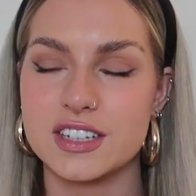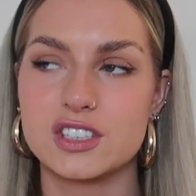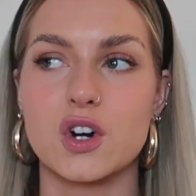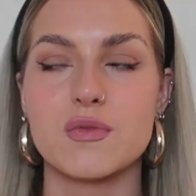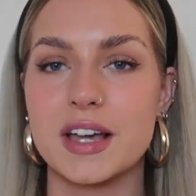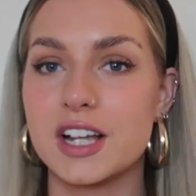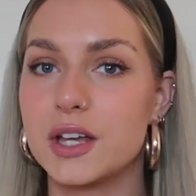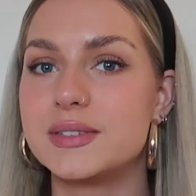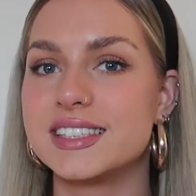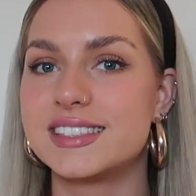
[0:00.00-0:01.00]
It's sort of my
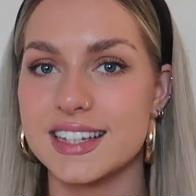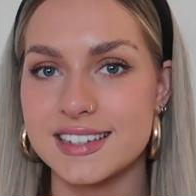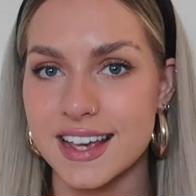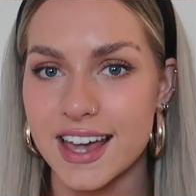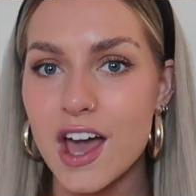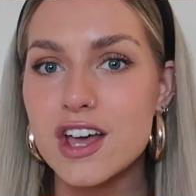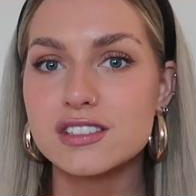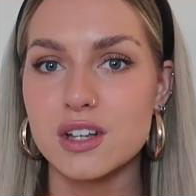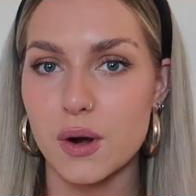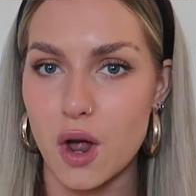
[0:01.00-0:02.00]
closest city,
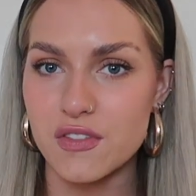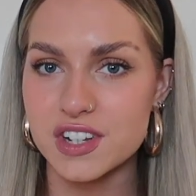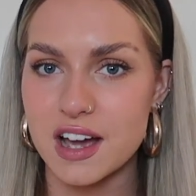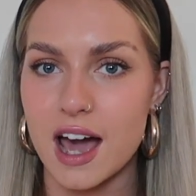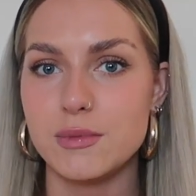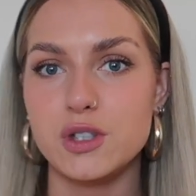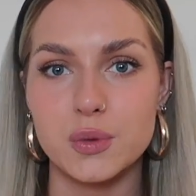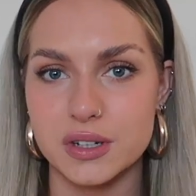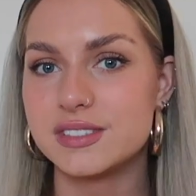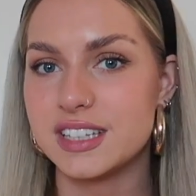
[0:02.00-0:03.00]
so a lot of the time you
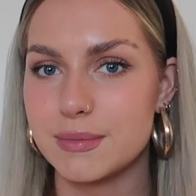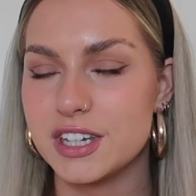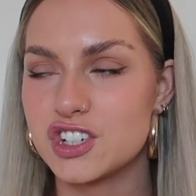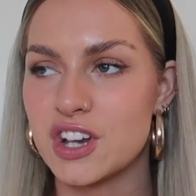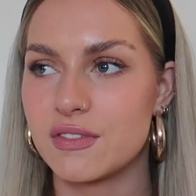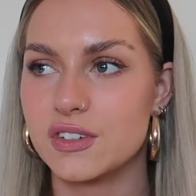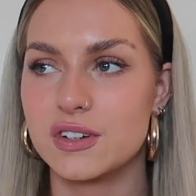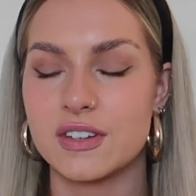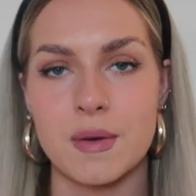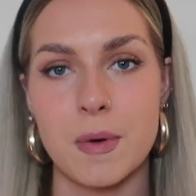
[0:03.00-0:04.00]
will see me in
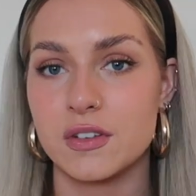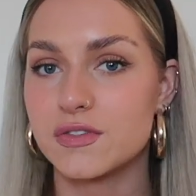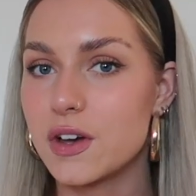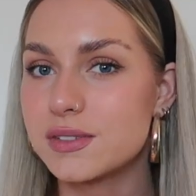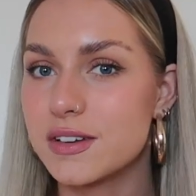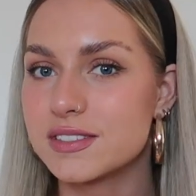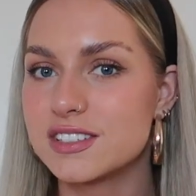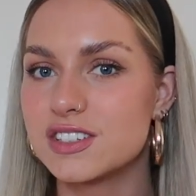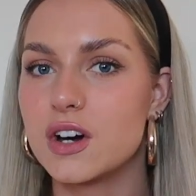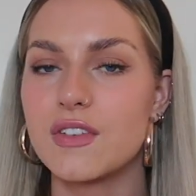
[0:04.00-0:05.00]
Sheffield. If I post photos and
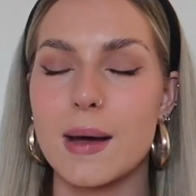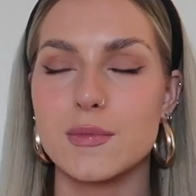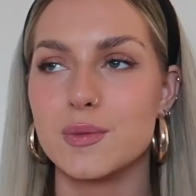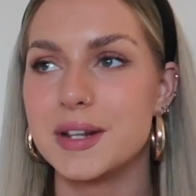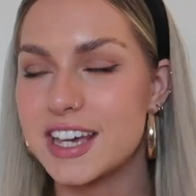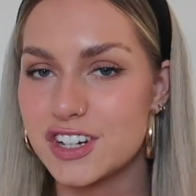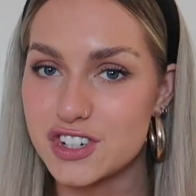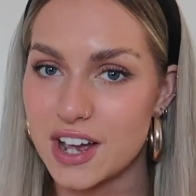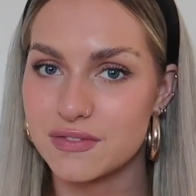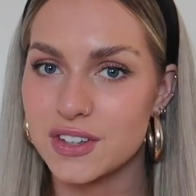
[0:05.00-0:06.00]
stuff, I'm normally in
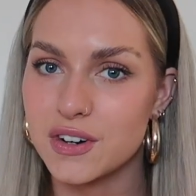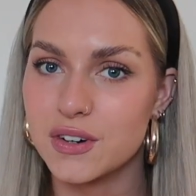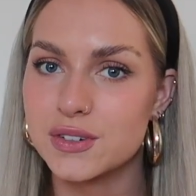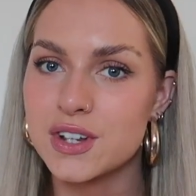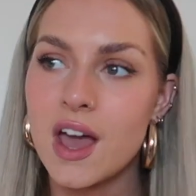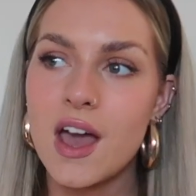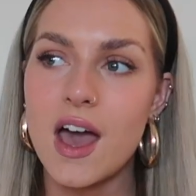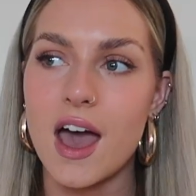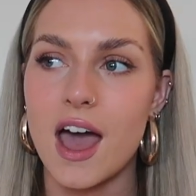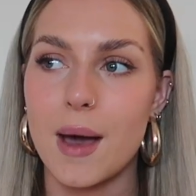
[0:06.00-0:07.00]
Sheffield.
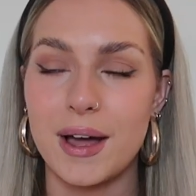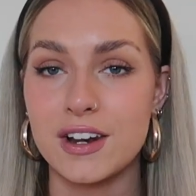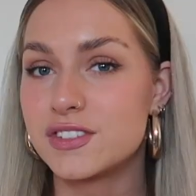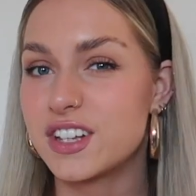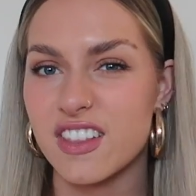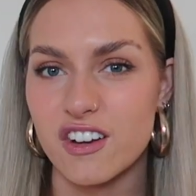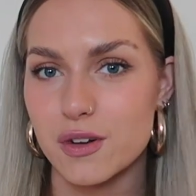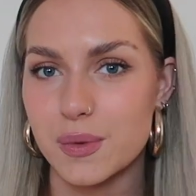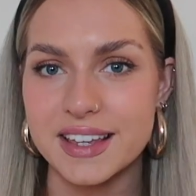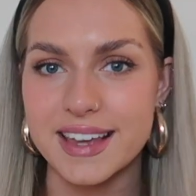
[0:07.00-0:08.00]
I love to go there on a
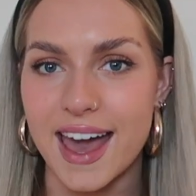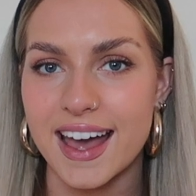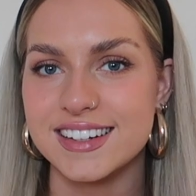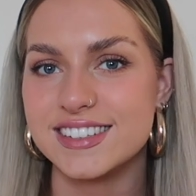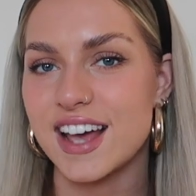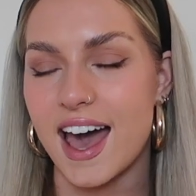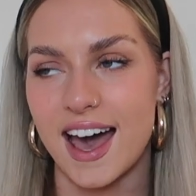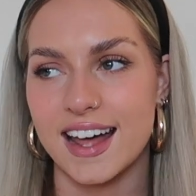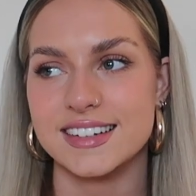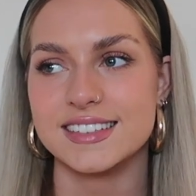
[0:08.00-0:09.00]
weekend,
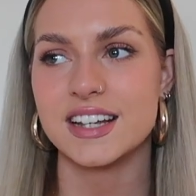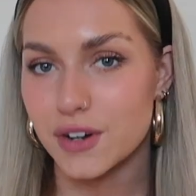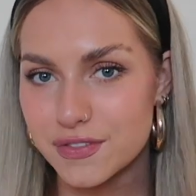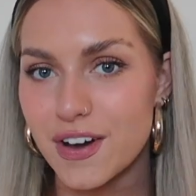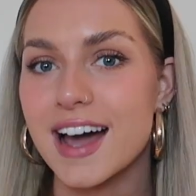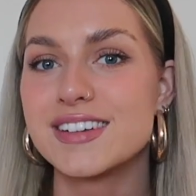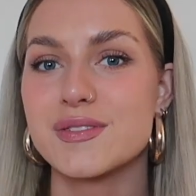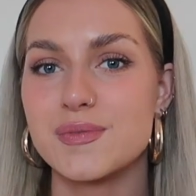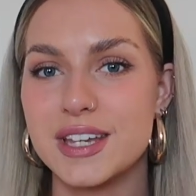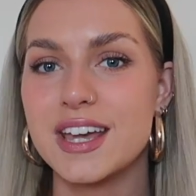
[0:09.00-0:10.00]
and fun fact,
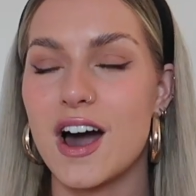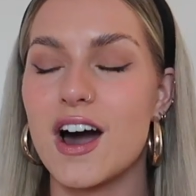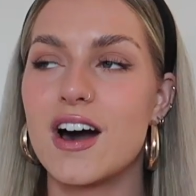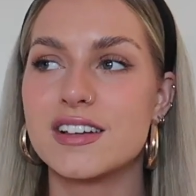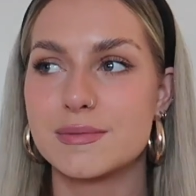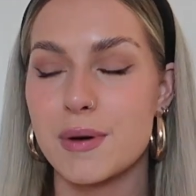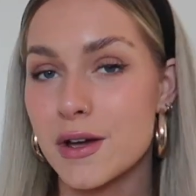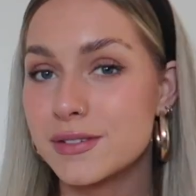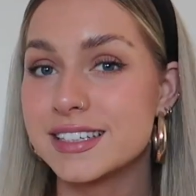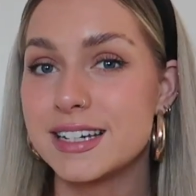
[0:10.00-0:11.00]
we are
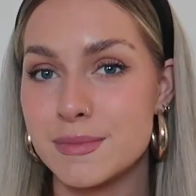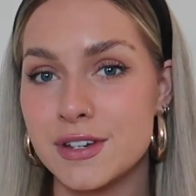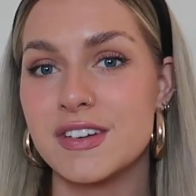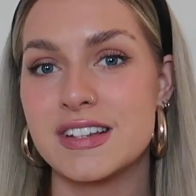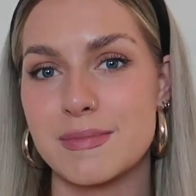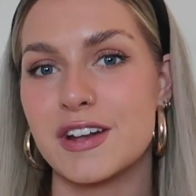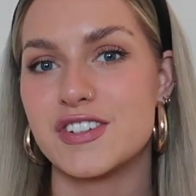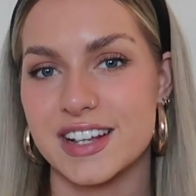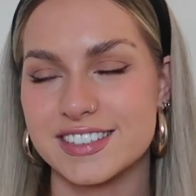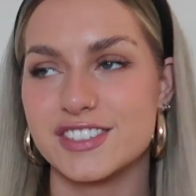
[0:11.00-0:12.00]
supposedly moving to
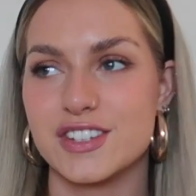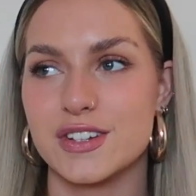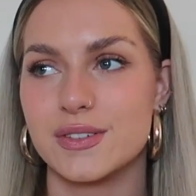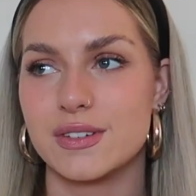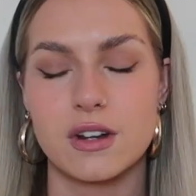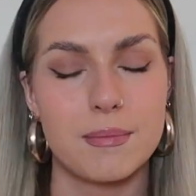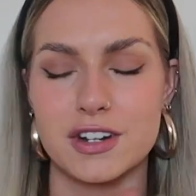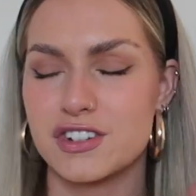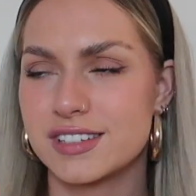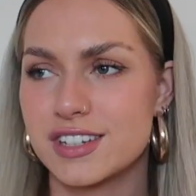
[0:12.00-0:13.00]
Manchester soon. Not
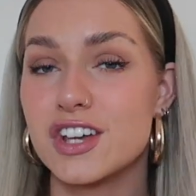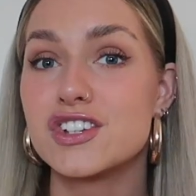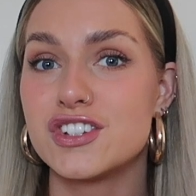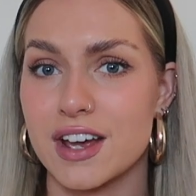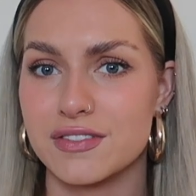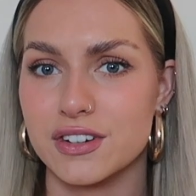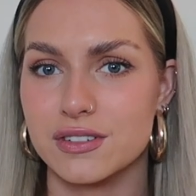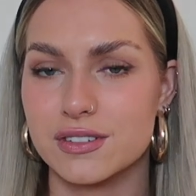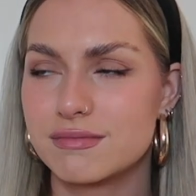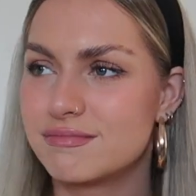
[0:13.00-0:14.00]
Manchester, Sheffield.